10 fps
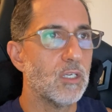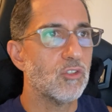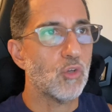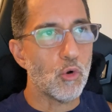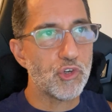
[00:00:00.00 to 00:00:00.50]

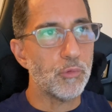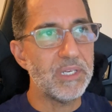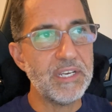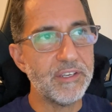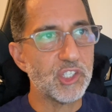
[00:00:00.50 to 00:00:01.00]
Social
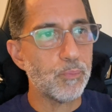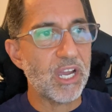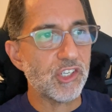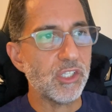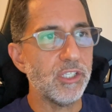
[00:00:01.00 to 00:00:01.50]
media
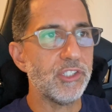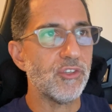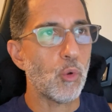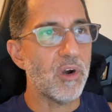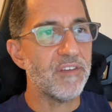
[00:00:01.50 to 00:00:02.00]

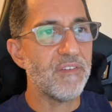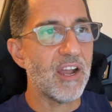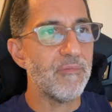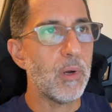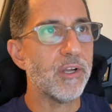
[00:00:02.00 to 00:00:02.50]
specialist,
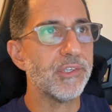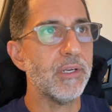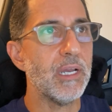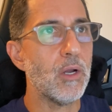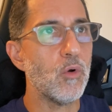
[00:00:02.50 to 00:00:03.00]
$25
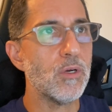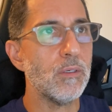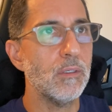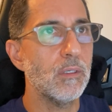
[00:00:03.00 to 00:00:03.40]
an hour.